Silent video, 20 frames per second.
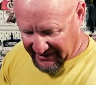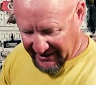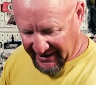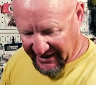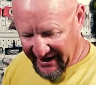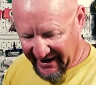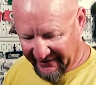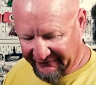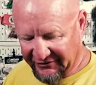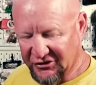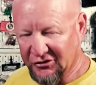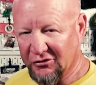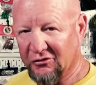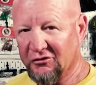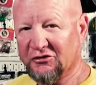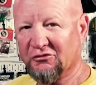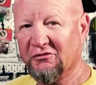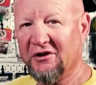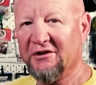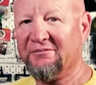and I have the
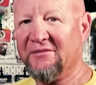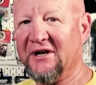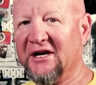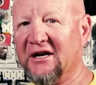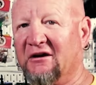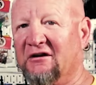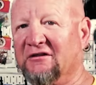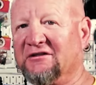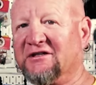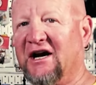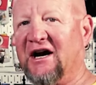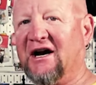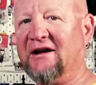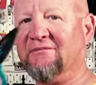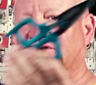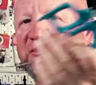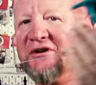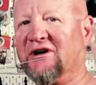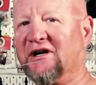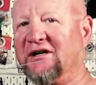tools with me at all
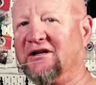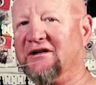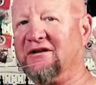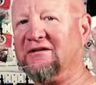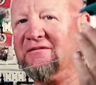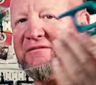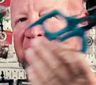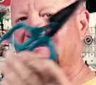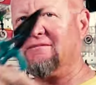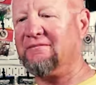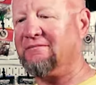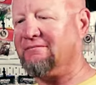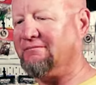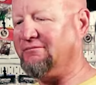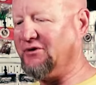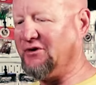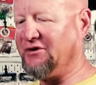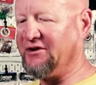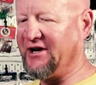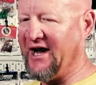times so I can
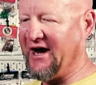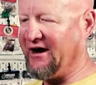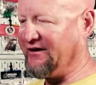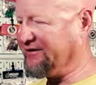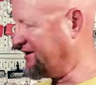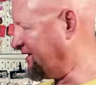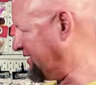pull it out